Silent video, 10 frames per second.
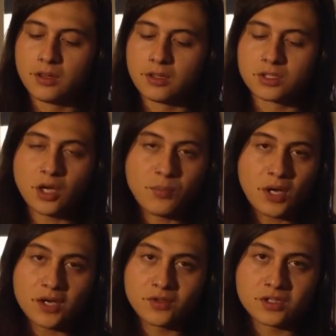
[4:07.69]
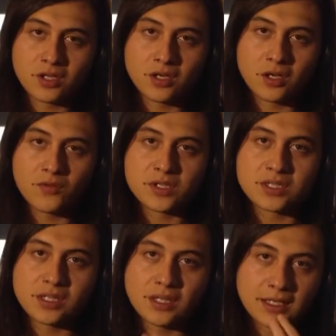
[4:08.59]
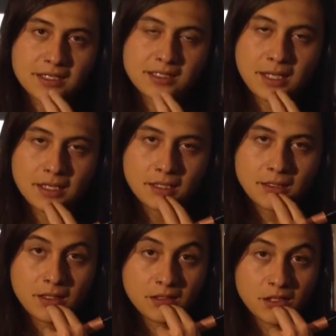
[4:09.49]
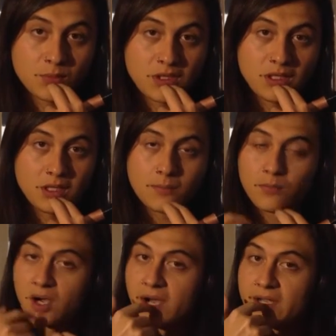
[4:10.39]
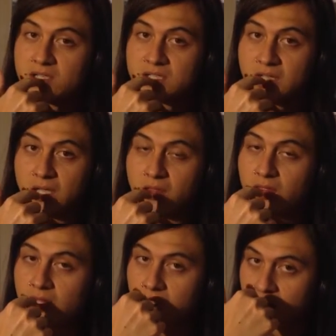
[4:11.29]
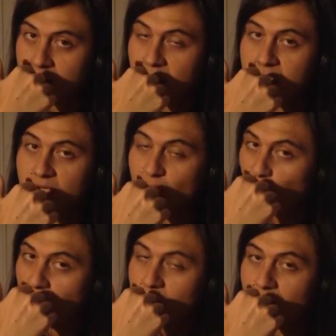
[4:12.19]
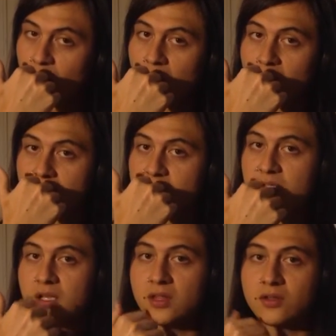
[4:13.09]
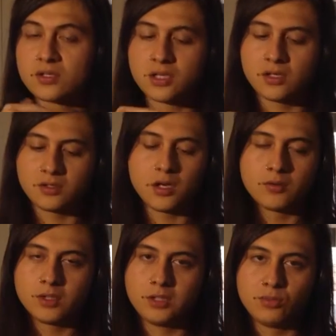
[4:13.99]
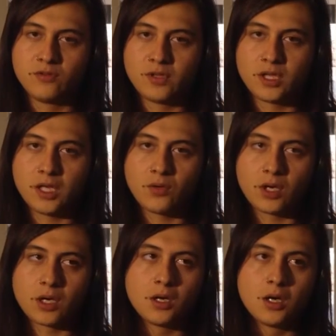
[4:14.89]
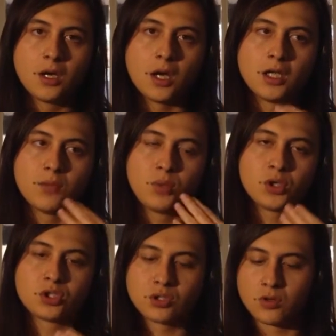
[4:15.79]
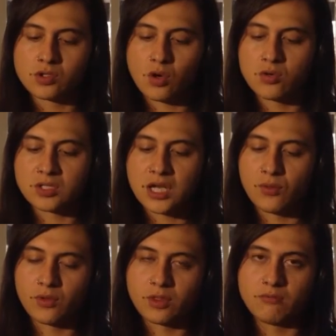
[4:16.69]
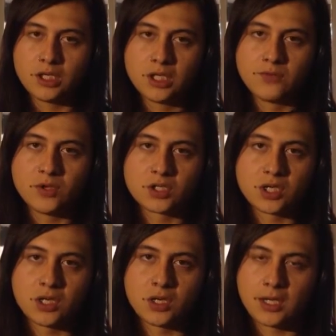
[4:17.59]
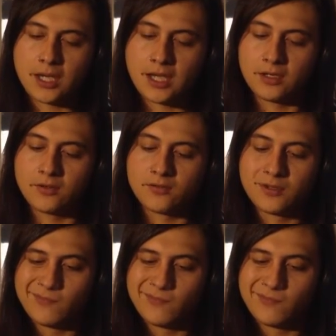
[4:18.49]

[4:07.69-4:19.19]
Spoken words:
The top part of your tongue, obviously, like I said, is going to be behind your teeth, attached to the webby part underneath your tongue, not really moving anywhere, and you're pushing those O's out with the middle of your tongue kind of